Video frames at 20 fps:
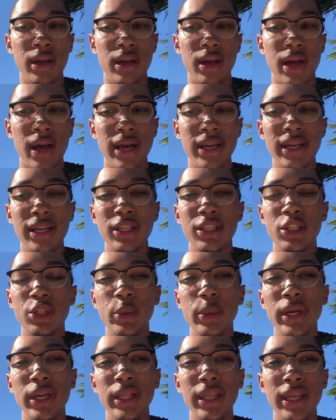I didn't
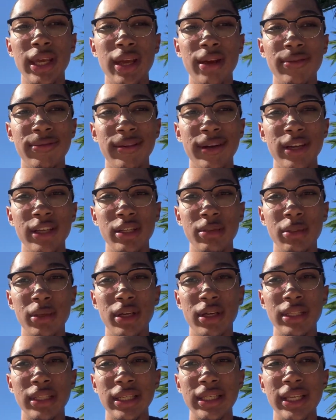do anything at first
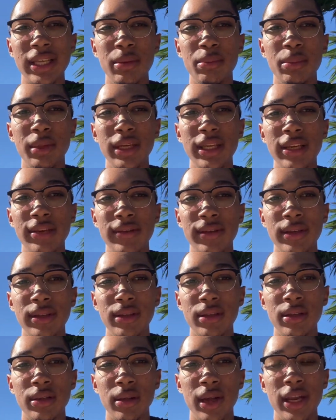because I didn't believe it.
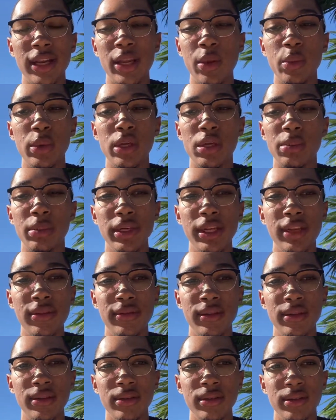You know, I didn't want to believe
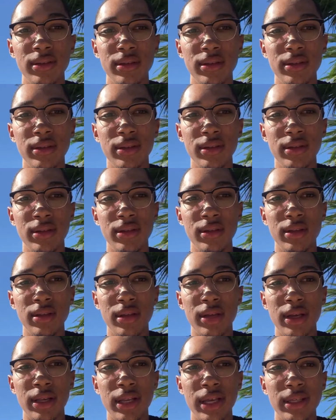it,
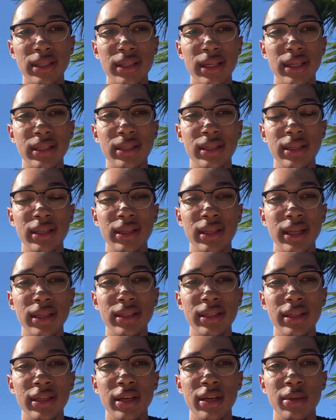and that's the
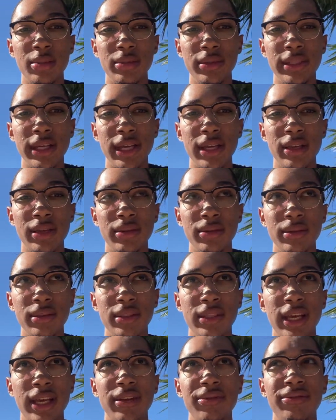
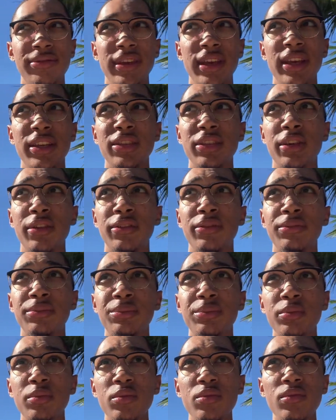second phase of
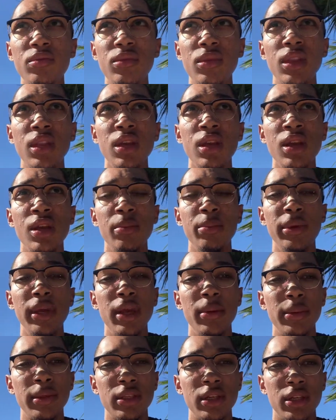
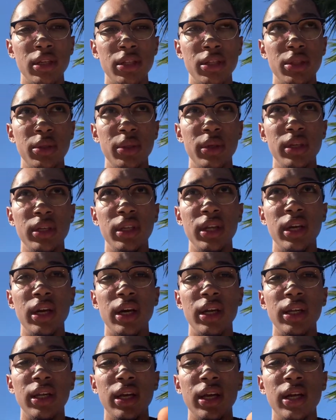being misunderstood. You
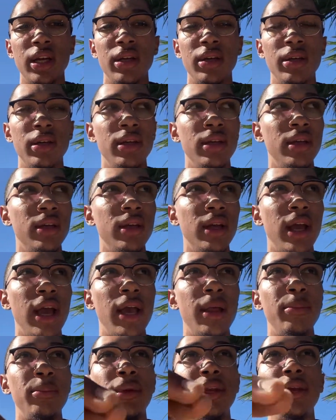gotta
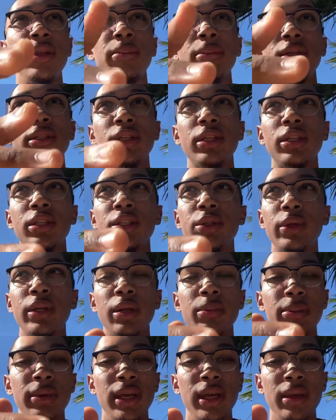and being misunderstood
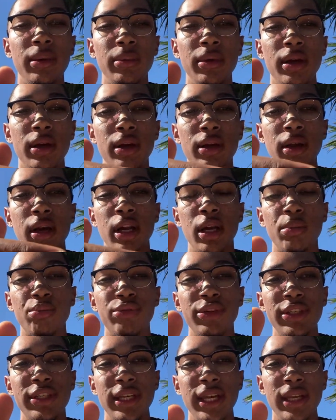and being
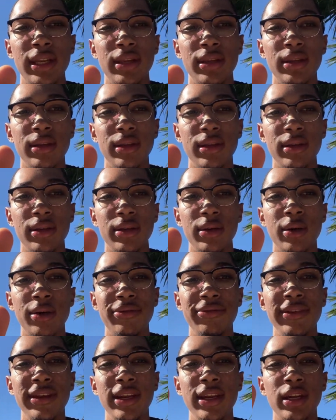unappreciated or
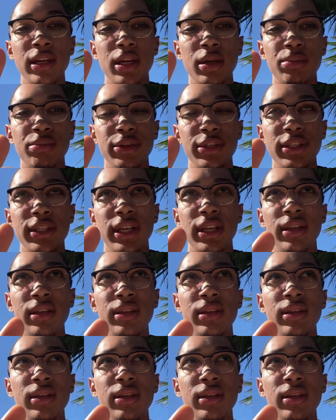feeling unappreciated.